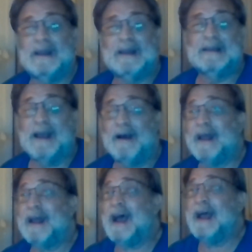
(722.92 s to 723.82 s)

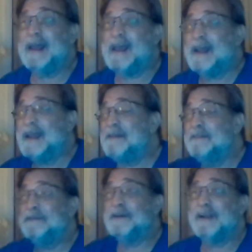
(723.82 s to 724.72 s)
Yeah, I
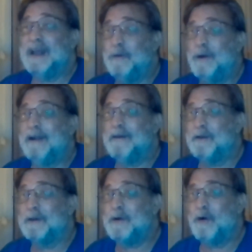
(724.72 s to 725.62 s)
haven't figured out where in
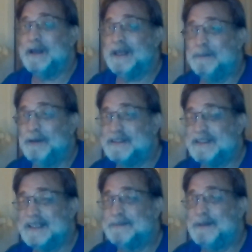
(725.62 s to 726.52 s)
the recording it puts
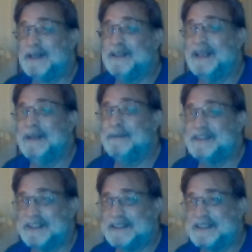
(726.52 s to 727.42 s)
these
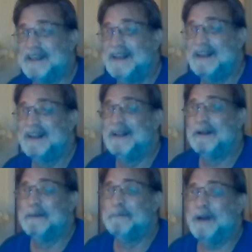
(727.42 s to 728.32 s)
images,
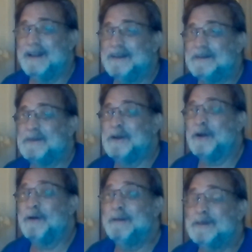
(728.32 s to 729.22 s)
but
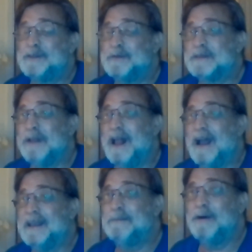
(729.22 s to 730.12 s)
your image was
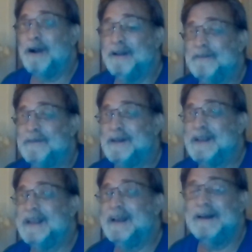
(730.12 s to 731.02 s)
blocking part of the